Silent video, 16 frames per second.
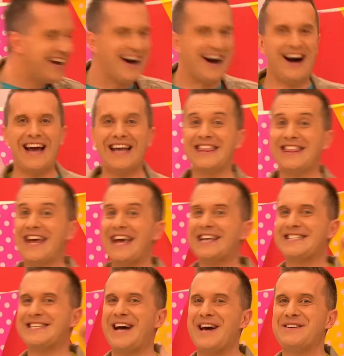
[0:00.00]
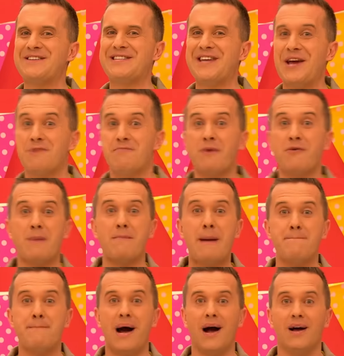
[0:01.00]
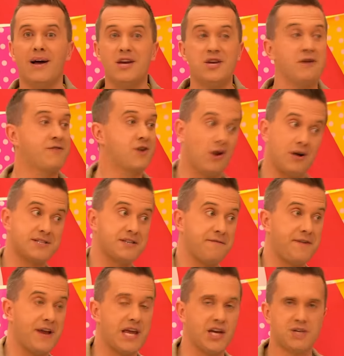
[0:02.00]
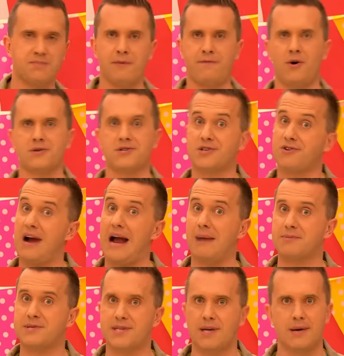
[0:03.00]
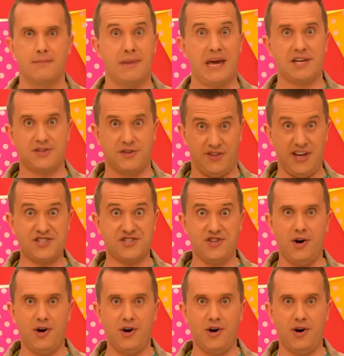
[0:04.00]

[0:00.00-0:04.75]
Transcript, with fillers: I think so too, but remember, you've got to finish before Scraps makes this